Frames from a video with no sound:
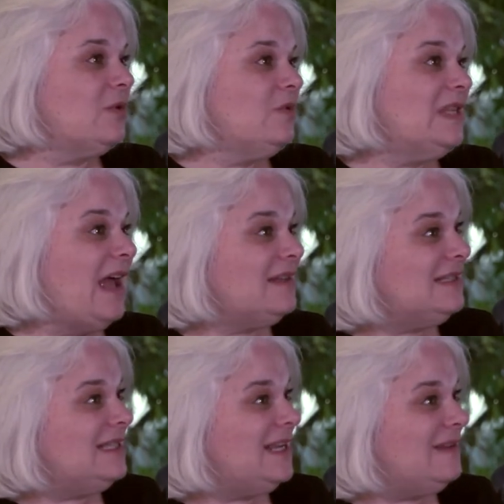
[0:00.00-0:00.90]
through
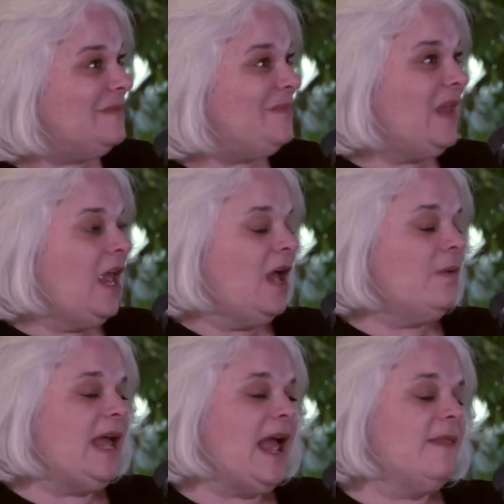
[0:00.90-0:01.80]
texting. And
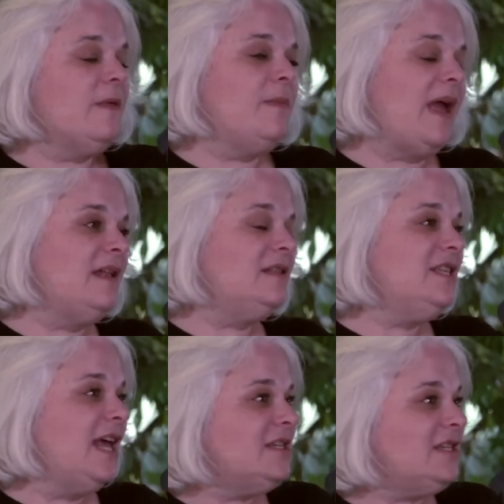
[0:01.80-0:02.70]
we had the
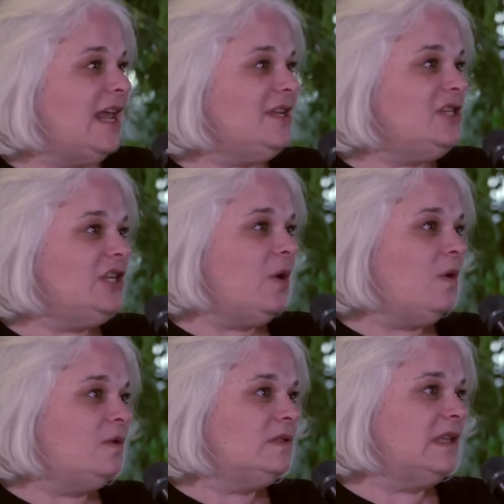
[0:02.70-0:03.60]
Bangladesh
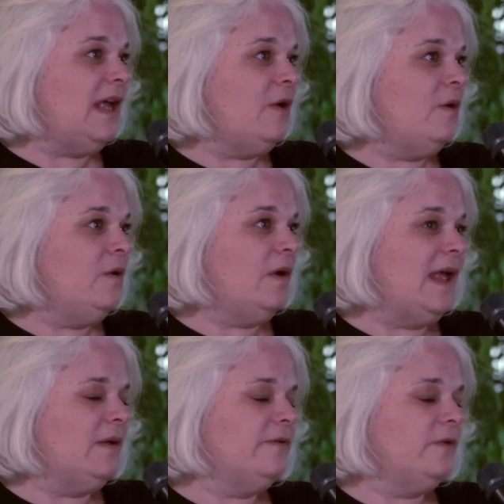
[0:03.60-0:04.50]
NGOs uh, who
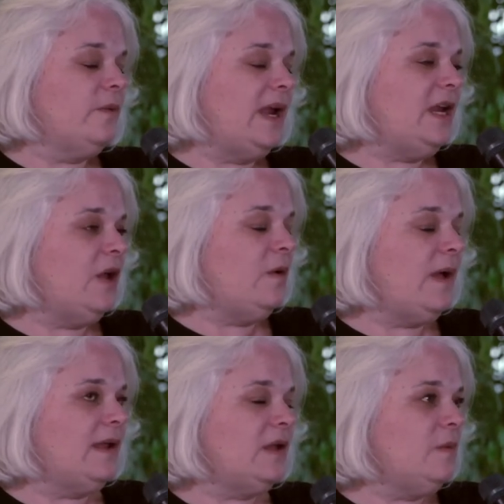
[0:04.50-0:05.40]
uh, for radio
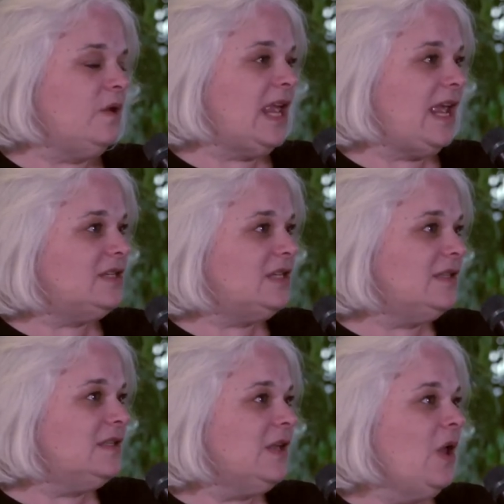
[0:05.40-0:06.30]
and
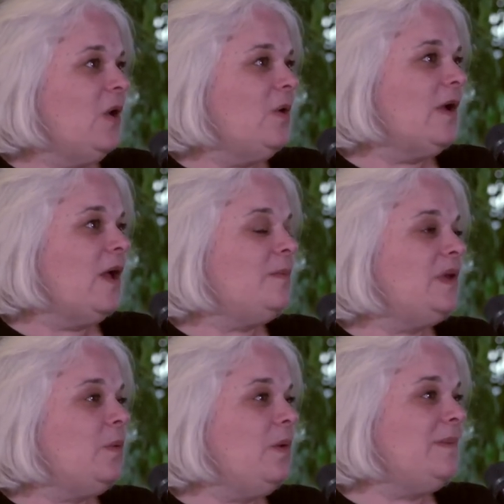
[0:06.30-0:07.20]
communications who are
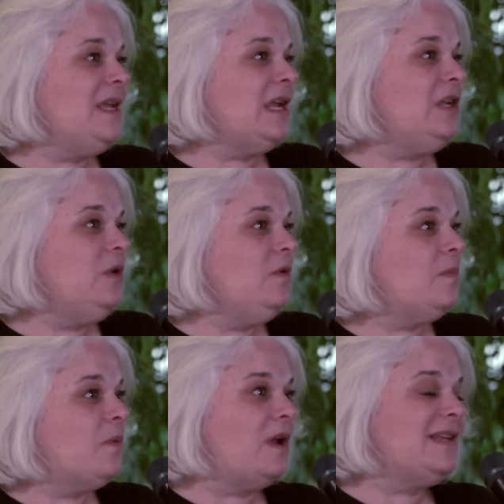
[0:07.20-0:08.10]
helping women and
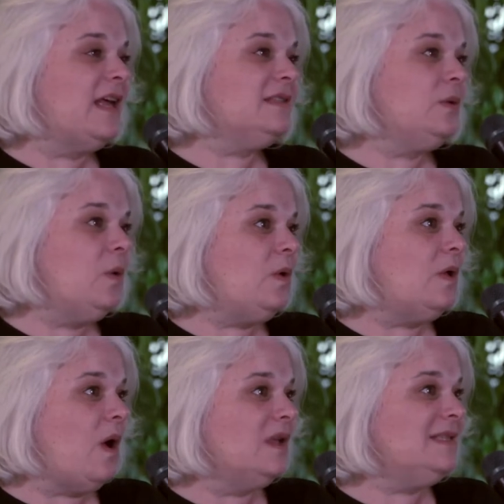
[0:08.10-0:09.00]
youth broadcast local
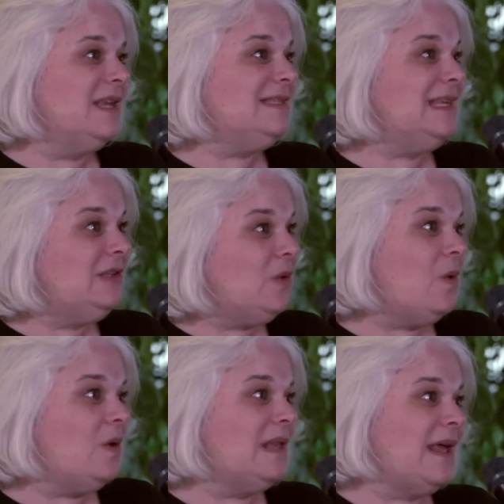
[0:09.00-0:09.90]
content in
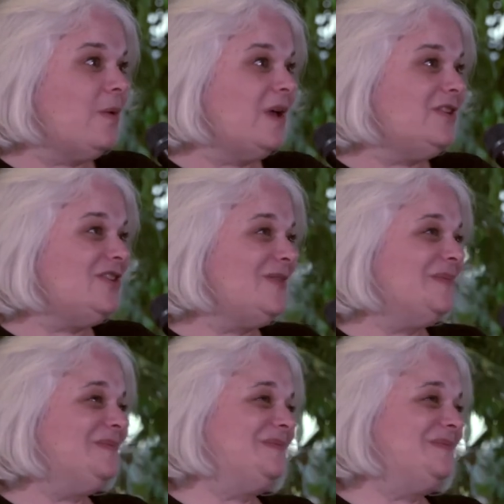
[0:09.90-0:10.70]
local language.